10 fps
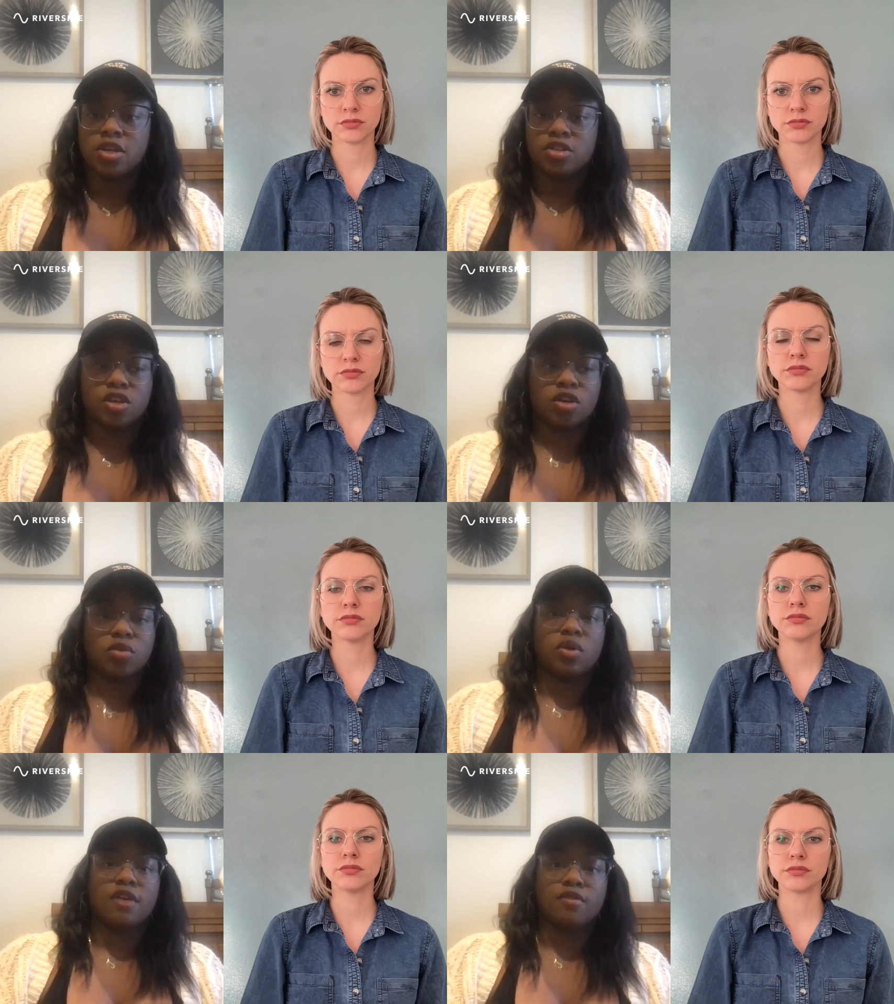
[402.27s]
Speaker 1: So
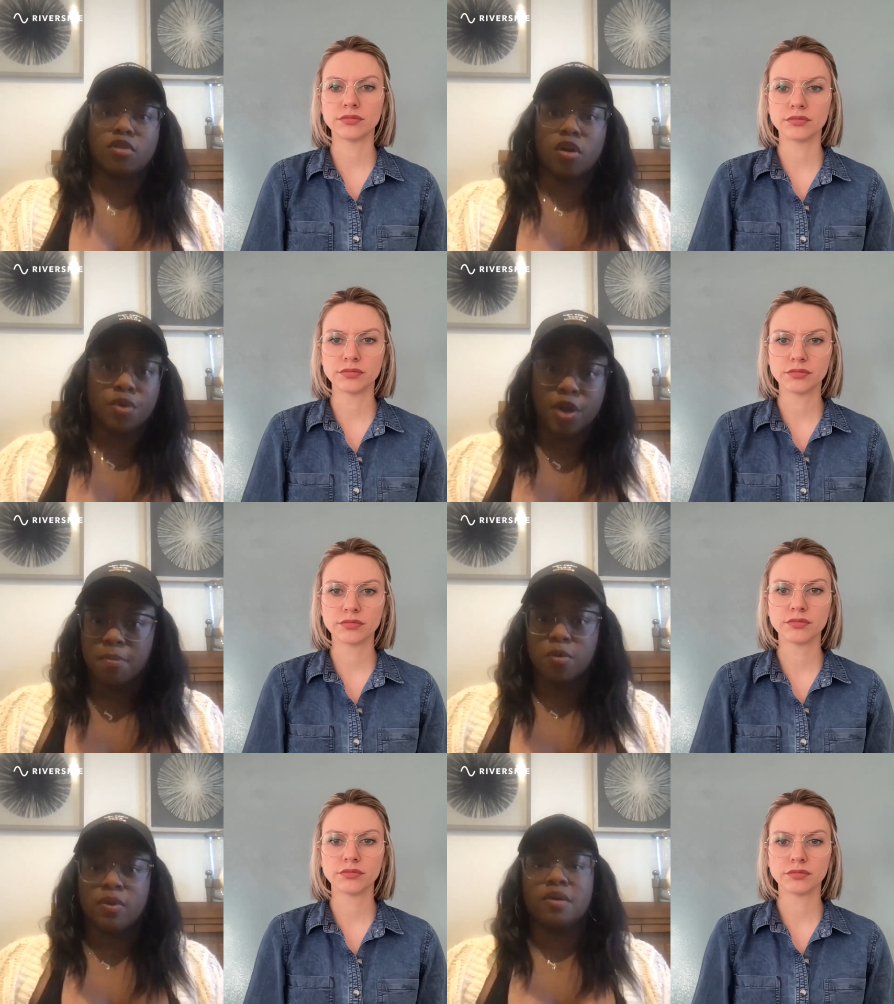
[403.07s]
mm. I've grown
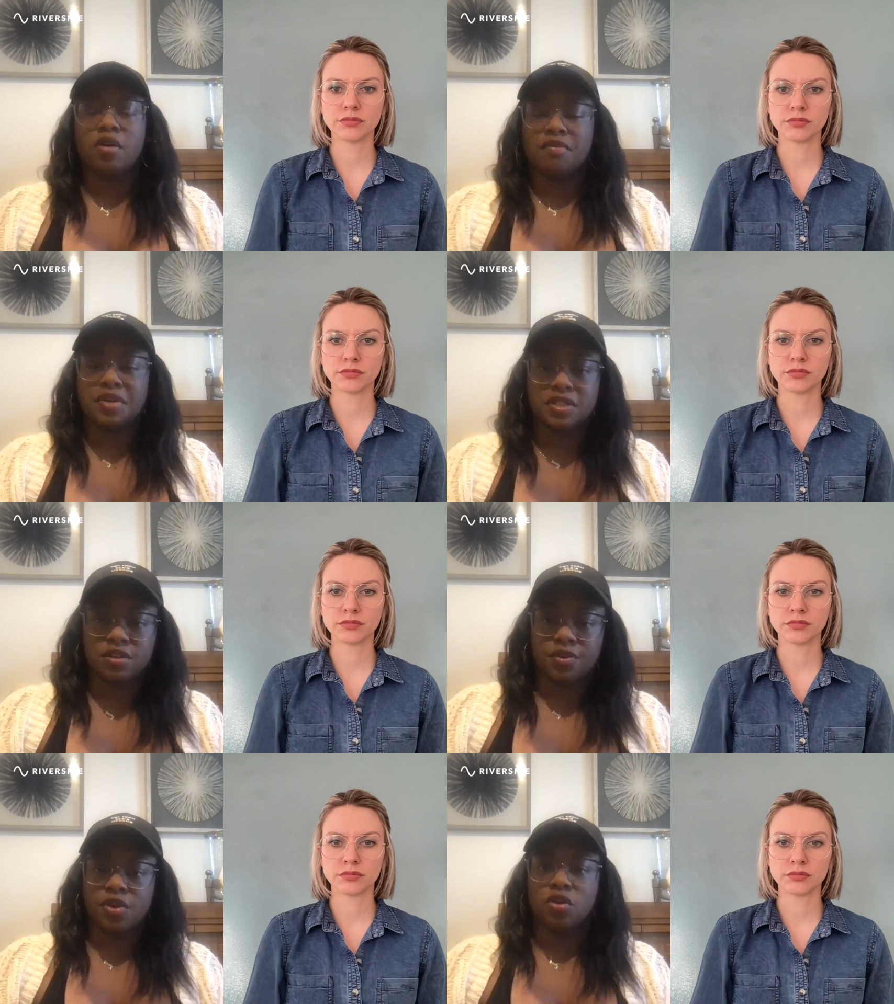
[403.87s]
up around all these
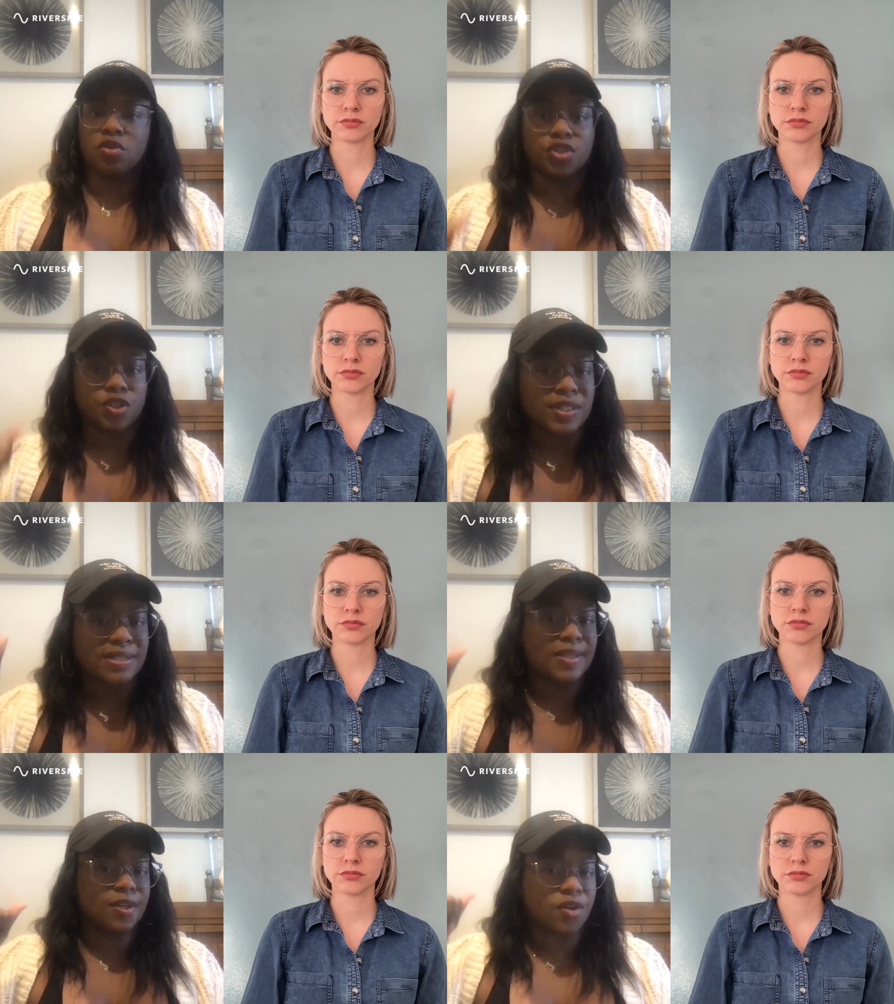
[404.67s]
different cultures
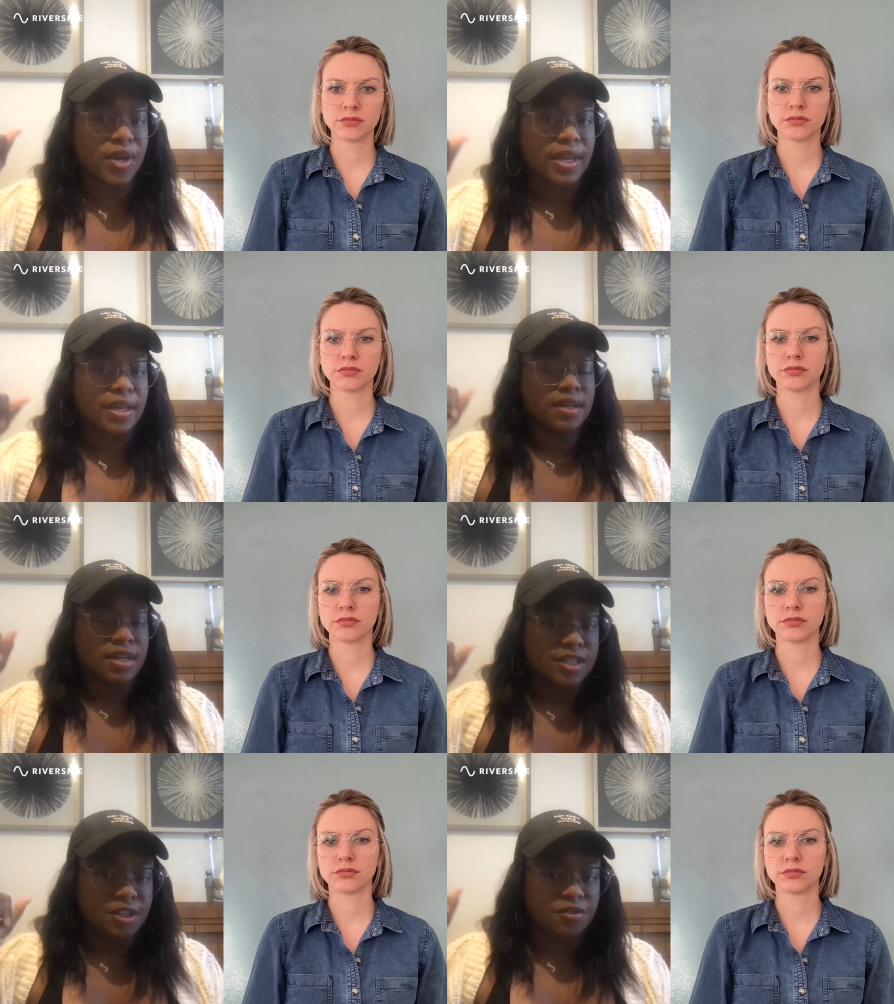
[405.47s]
and hearing
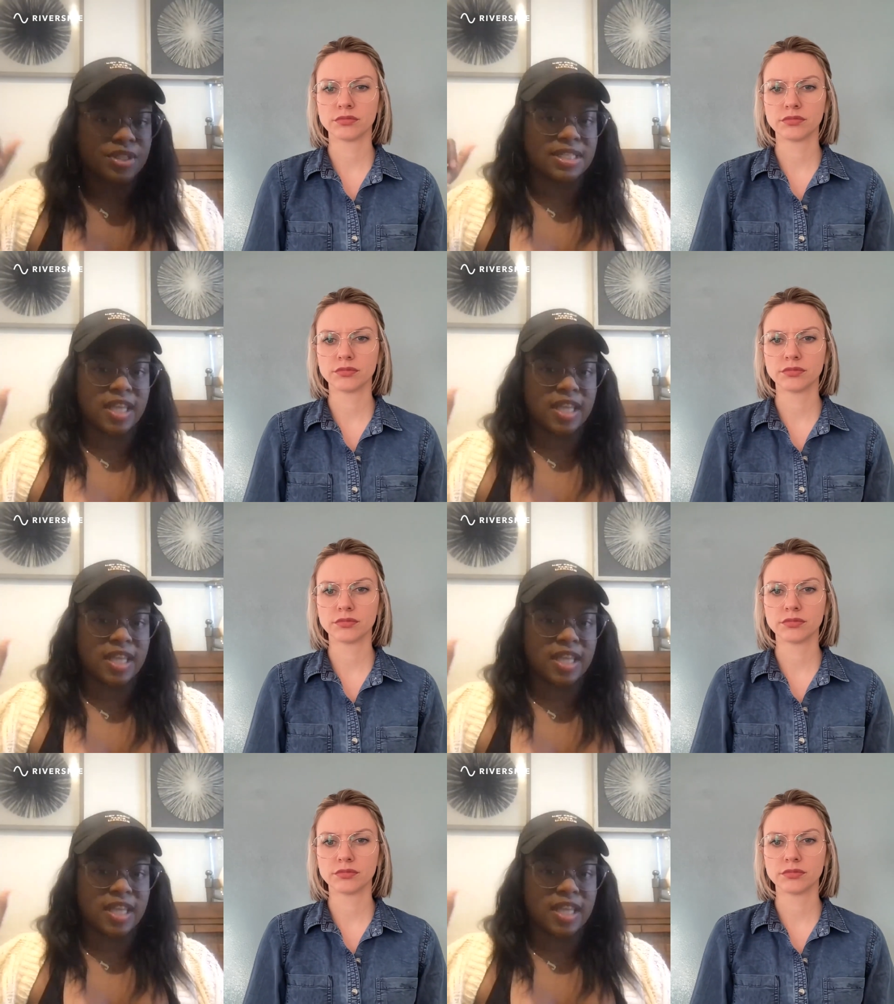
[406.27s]
different